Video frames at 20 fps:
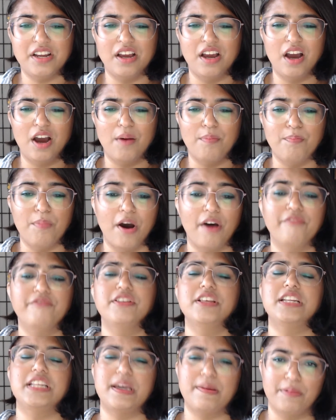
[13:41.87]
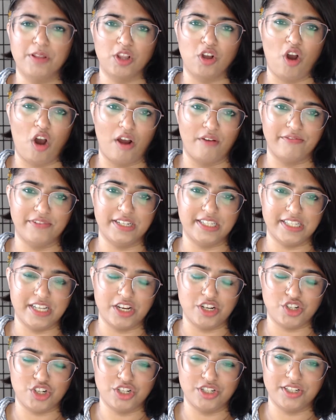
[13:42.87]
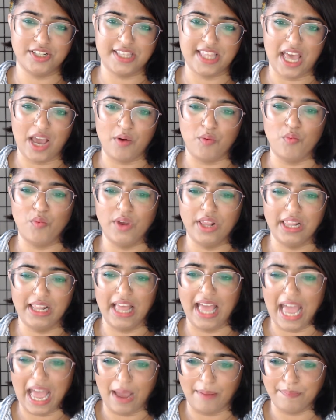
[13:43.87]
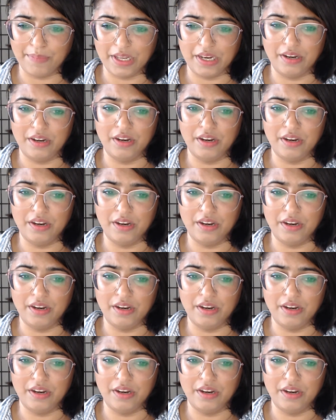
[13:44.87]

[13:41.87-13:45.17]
above-the-table conversations that will happen.